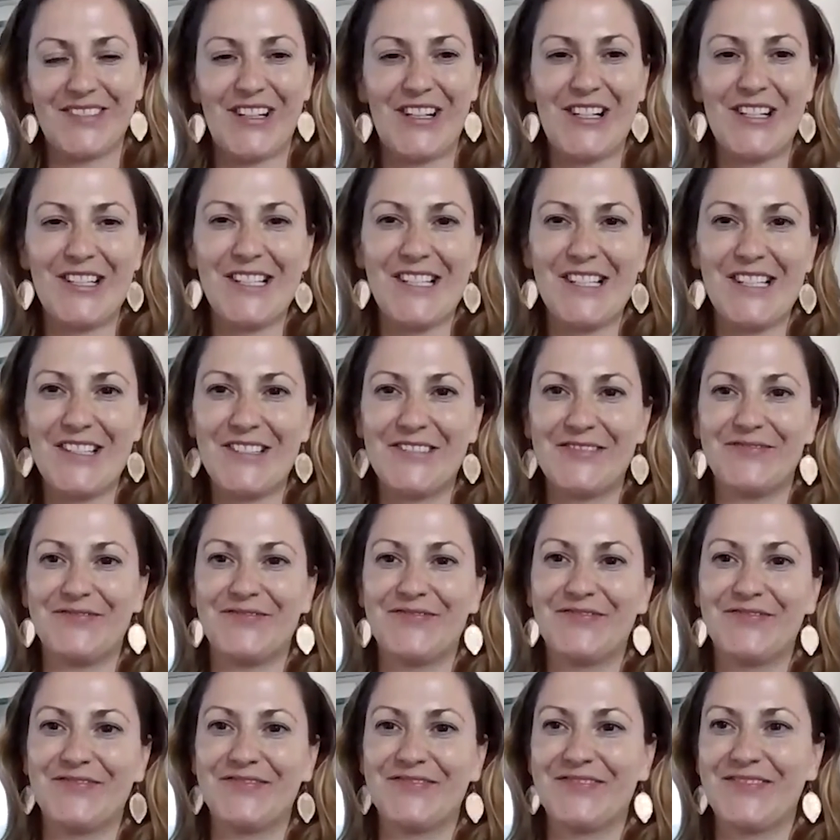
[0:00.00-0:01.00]
Awesome. Yeah.
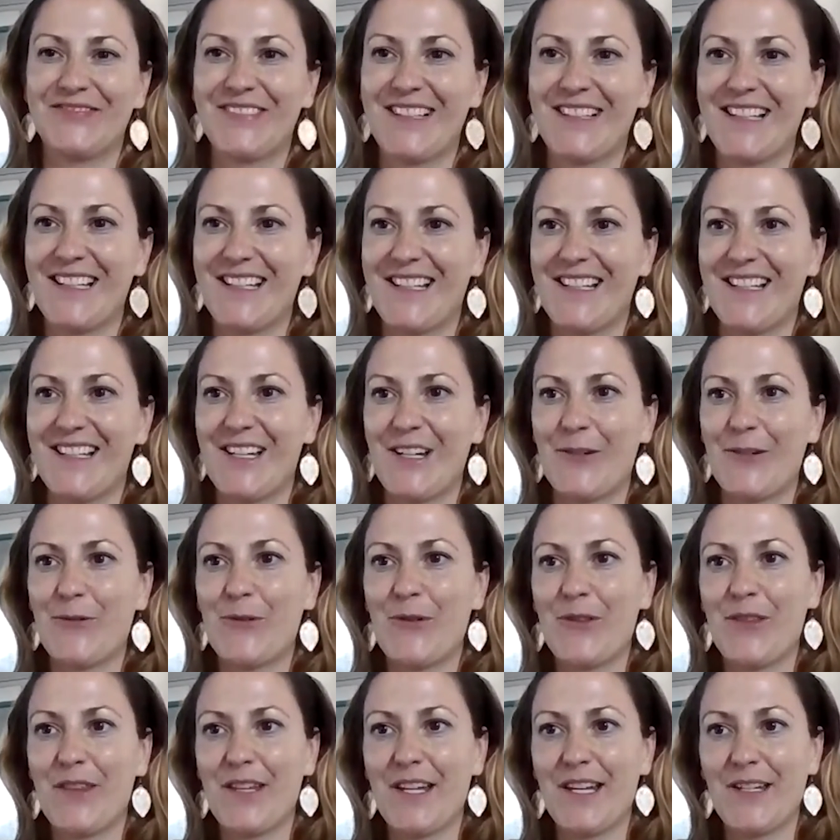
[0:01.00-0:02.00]

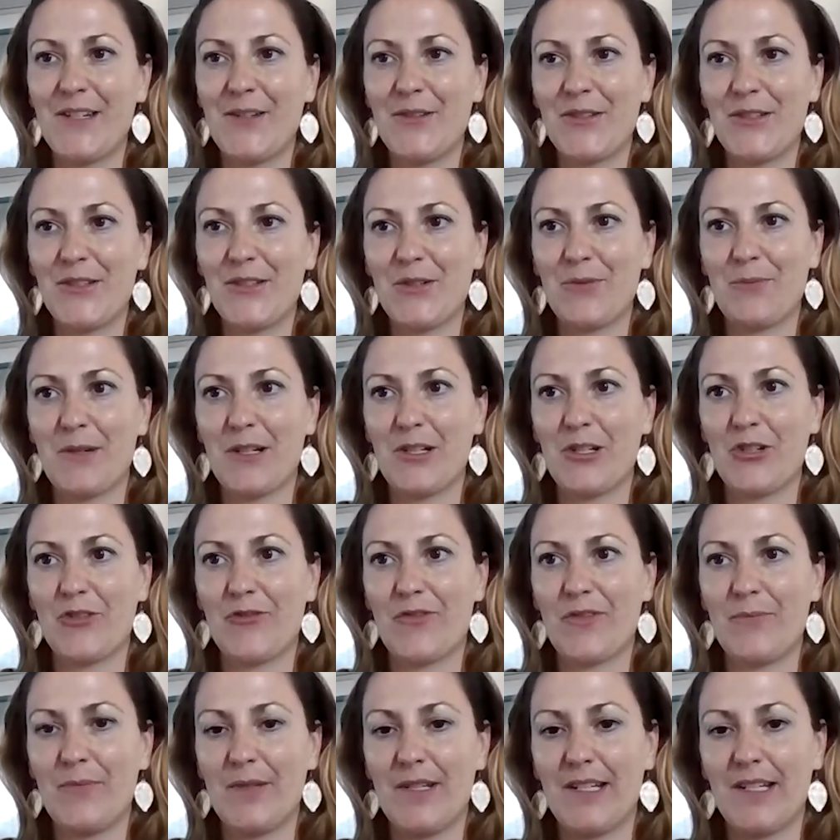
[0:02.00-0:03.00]
Well, thank you so much
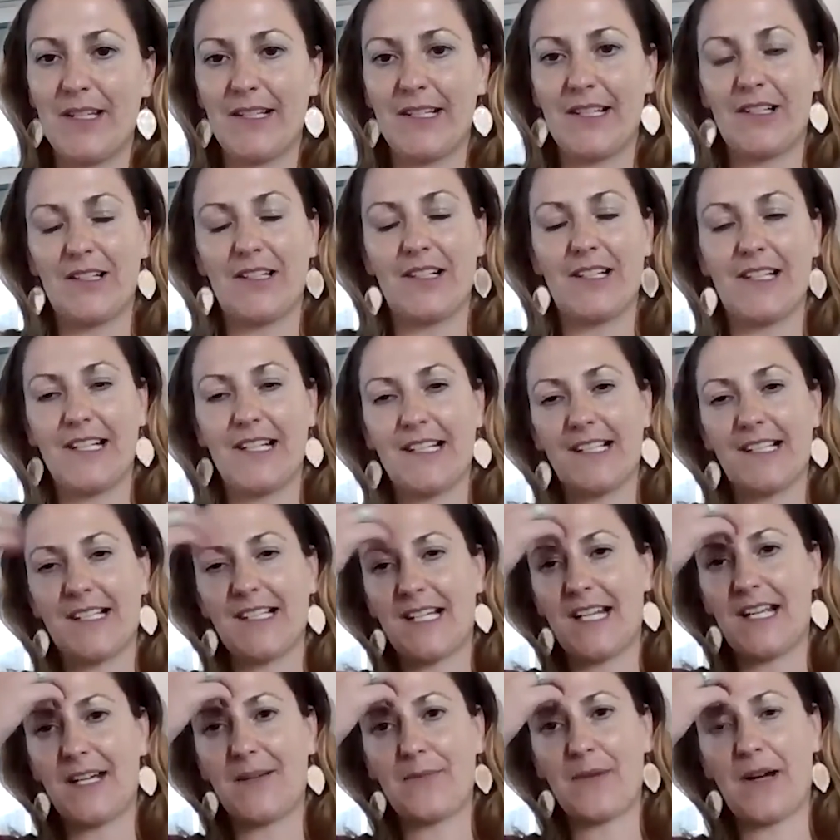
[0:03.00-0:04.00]
for being here today,
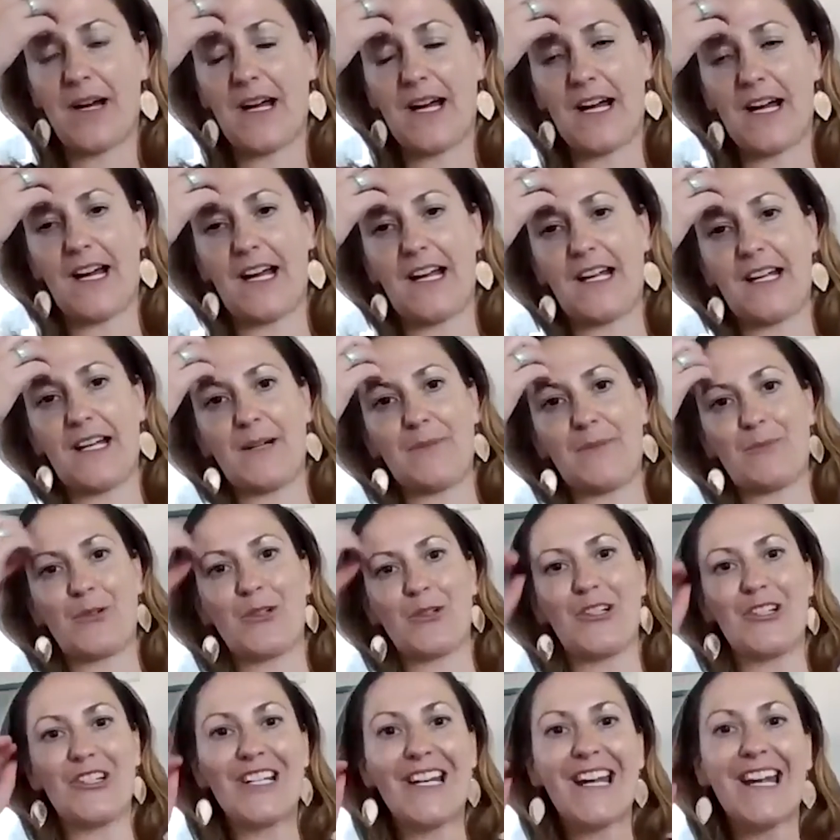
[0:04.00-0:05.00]
Sam. I
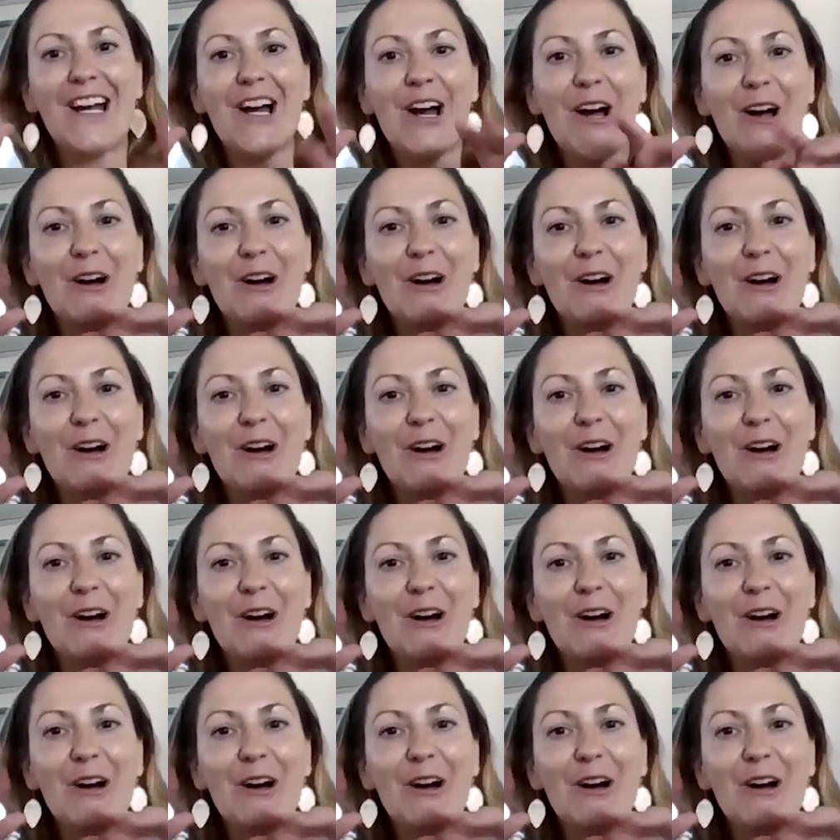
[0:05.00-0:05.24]
appreciate.